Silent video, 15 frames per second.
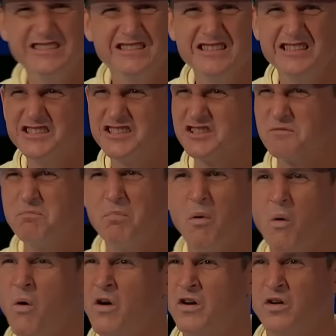you just
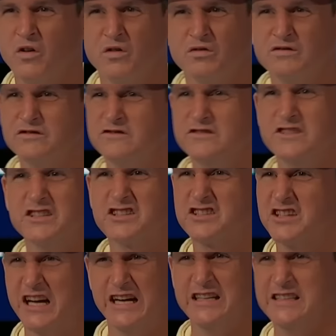boil. You
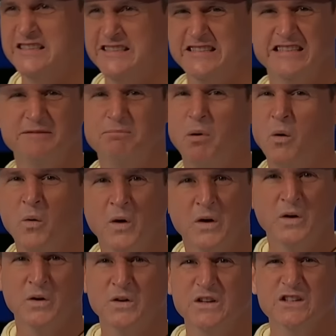silently
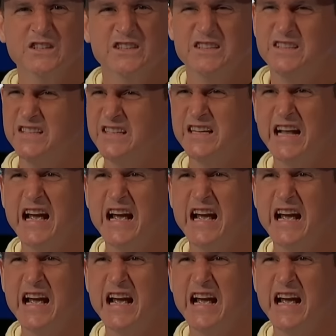boil. No. You get